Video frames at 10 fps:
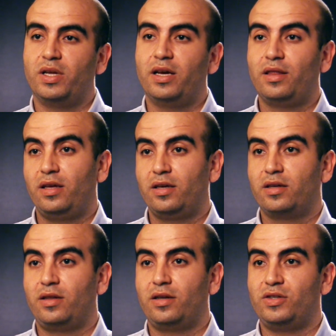And I think
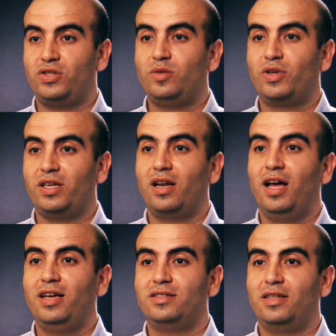the regime
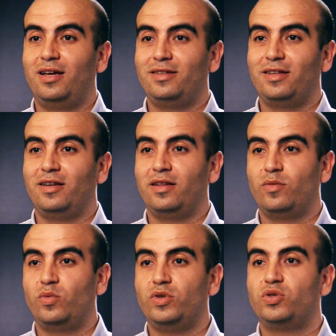realized that,
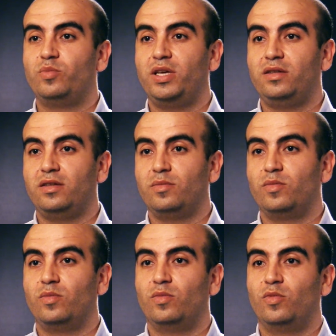and which made
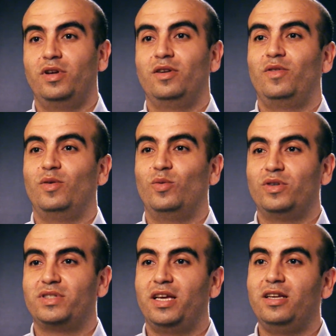him one of the
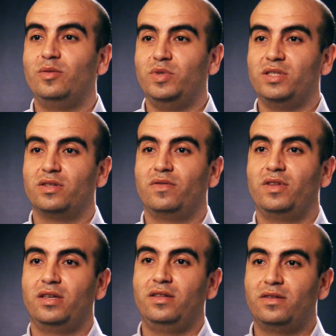worst enemies of
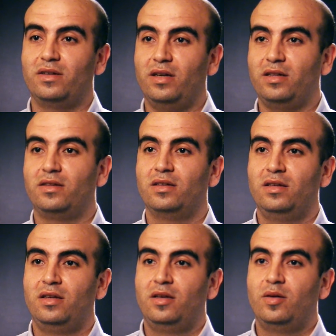the internet,
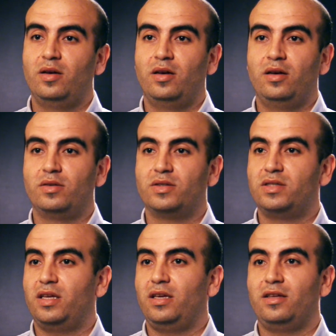
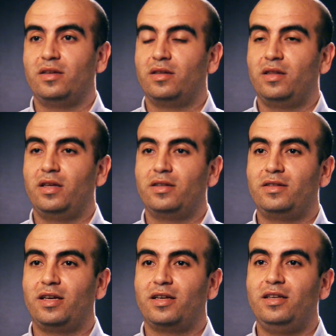because their
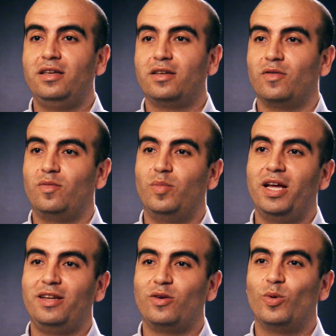technique of
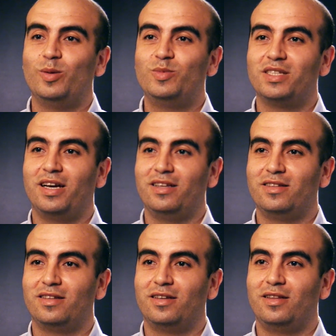banning
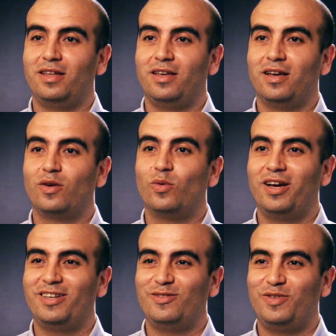website they
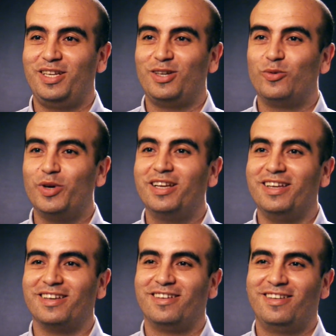acquired very
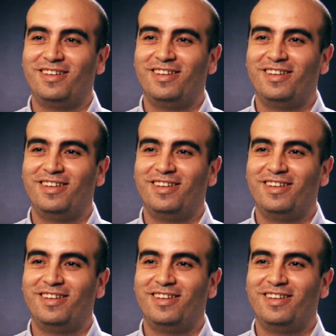quickly.